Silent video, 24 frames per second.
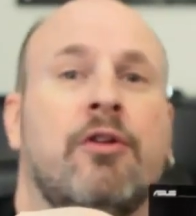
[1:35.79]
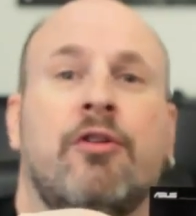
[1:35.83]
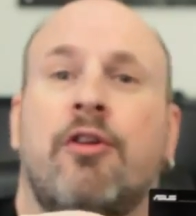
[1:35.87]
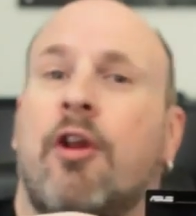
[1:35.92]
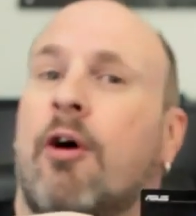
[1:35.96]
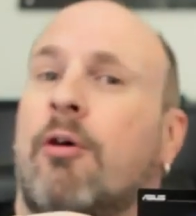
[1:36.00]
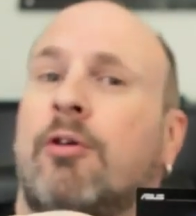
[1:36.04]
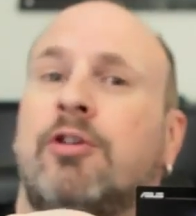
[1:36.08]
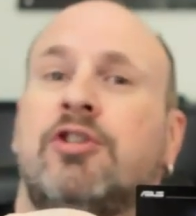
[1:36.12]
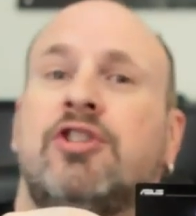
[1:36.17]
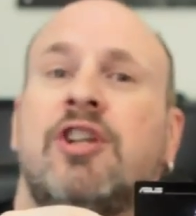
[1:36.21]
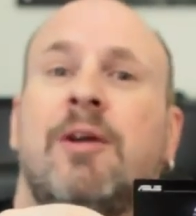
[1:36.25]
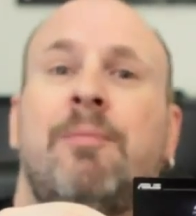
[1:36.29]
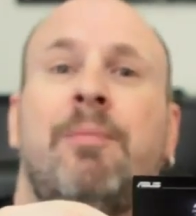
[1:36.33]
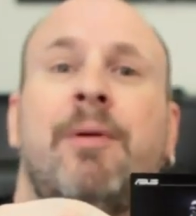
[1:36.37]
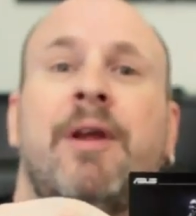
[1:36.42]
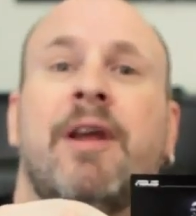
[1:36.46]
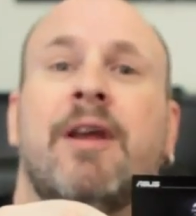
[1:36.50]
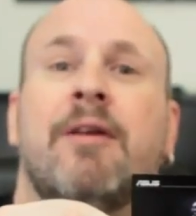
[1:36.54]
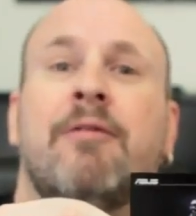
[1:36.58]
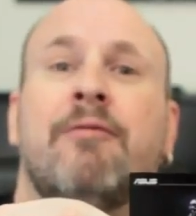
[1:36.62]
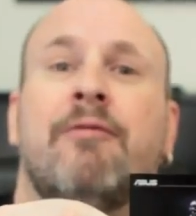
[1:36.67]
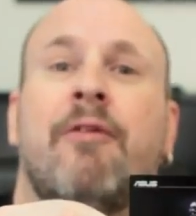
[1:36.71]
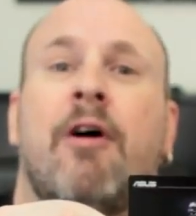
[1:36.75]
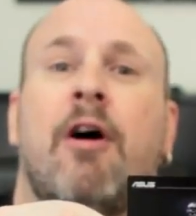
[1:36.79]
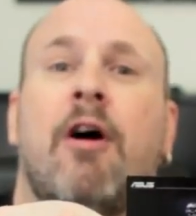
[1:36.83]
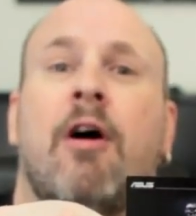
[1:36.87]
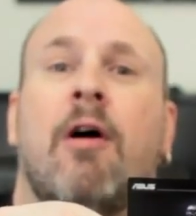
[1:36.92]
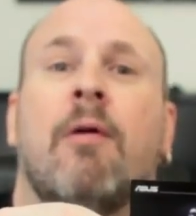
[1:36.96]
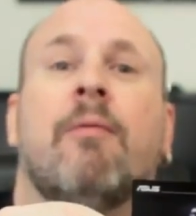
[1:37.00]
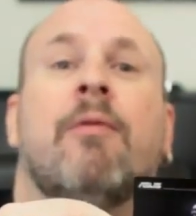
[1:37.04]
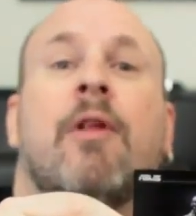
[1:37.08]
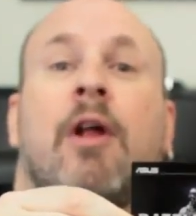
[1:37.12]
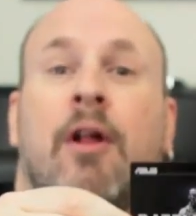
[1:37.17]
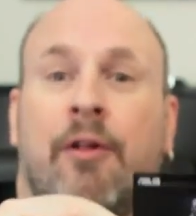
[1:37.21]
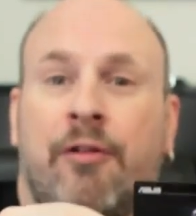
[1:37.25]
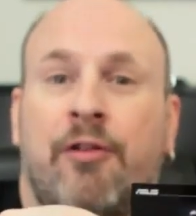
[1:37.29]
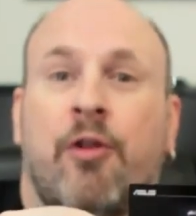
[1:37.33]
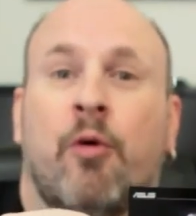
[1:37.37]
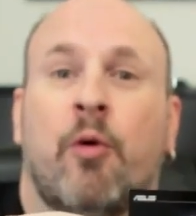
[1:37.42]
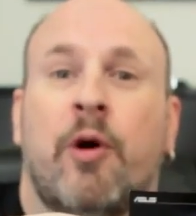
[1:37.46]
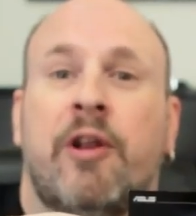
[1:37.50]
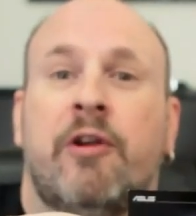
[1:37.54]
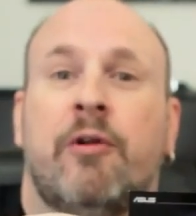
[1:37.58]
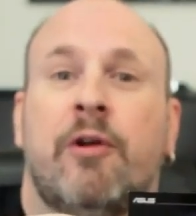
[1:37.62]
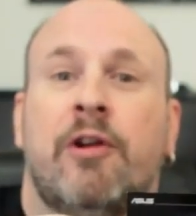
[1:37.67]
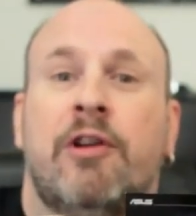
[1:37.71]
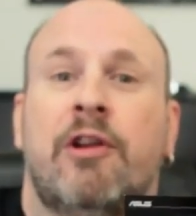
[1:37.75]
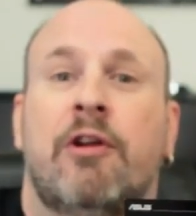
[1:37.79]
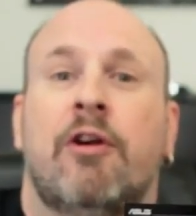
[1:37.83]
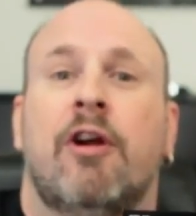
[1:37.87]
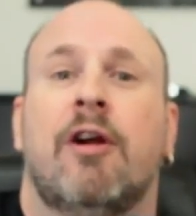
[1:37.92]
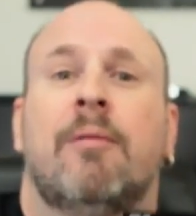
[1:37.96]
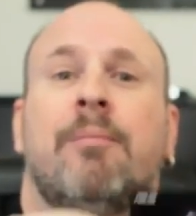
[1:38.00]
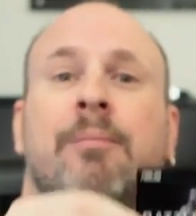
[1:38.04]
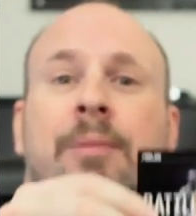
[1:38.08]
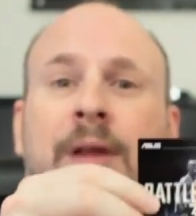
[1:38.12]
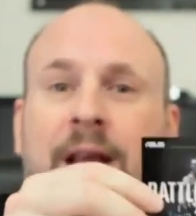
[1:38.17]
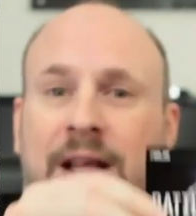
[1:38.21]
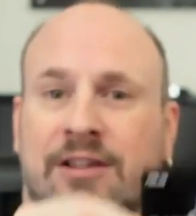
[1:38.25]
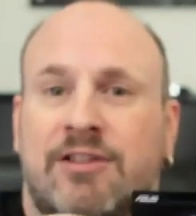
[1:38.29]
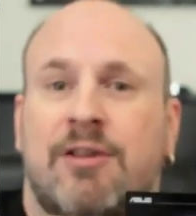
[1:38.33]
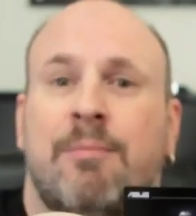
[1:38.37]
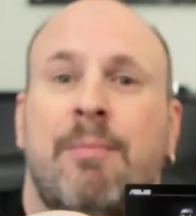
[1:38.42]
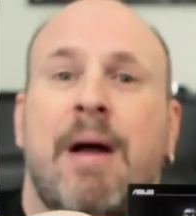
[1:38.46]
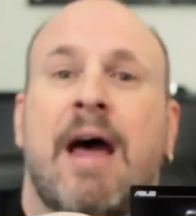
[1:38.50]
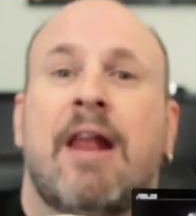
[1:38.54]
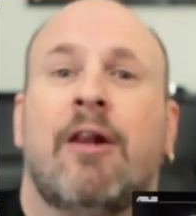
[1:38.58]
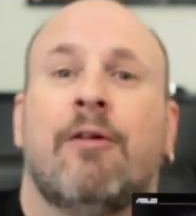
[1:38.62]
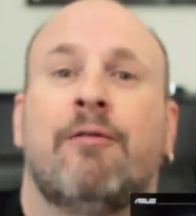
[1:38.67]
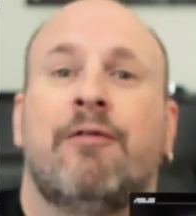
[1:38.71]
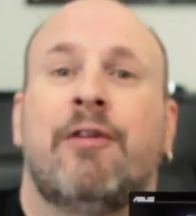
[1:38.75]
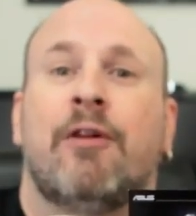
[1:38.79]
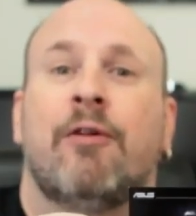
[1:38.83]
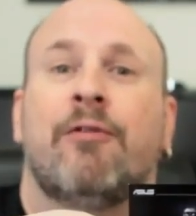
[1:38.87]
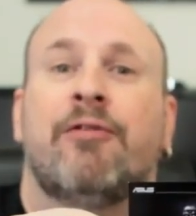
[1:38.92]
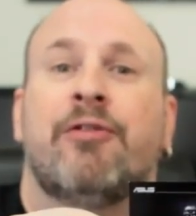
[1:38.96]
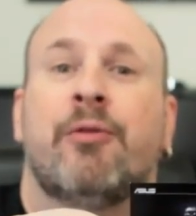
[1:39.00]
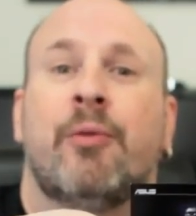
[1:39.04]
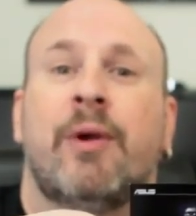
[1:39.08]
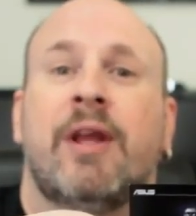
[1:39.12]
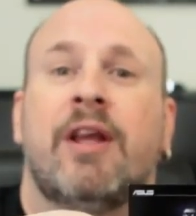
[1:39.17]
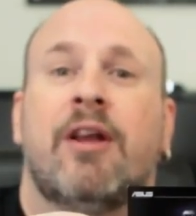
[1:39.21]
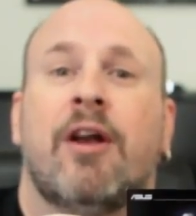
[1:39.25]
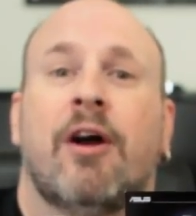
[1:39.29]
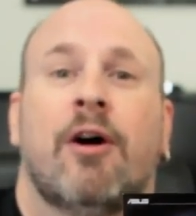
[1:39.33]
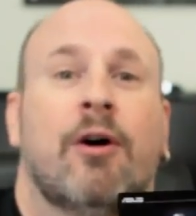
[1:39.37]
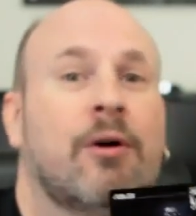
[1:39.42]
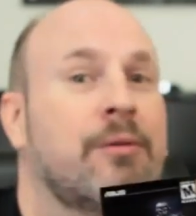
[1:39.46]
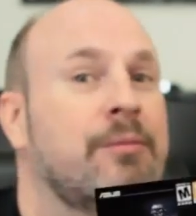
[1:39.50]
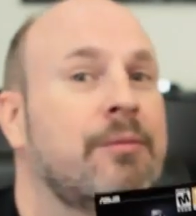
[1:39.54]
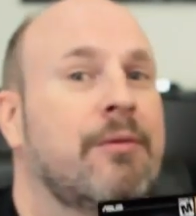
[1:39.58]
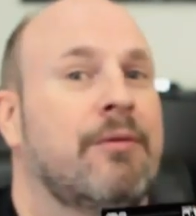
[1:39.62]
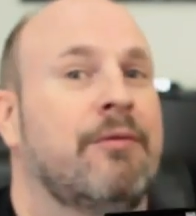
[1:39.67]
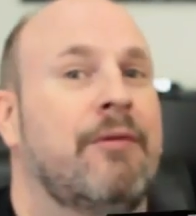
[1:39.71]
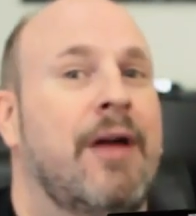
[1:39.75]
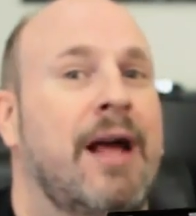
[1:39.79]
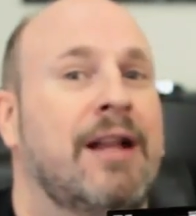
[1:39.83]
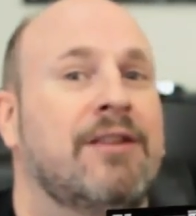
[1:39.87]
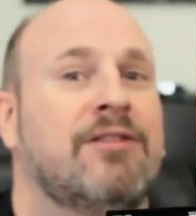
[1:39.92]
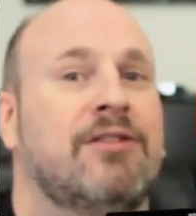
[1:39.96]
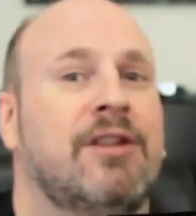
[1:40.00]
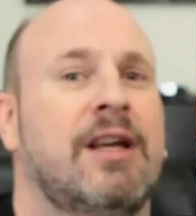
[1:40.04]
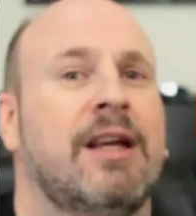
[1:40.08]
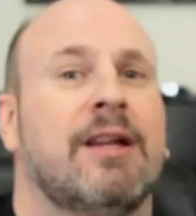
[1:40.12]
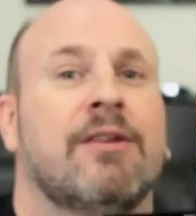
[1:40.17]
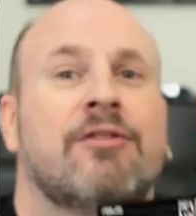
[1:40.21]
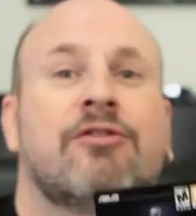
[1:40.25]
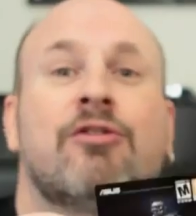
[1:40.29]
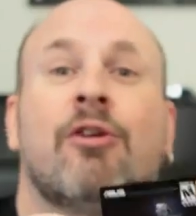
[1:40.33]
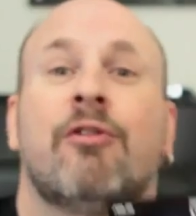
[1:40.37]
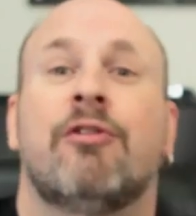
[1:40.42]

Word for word: No shipping involved. The winner in Europe gets a Battlefield 3 code. That's it.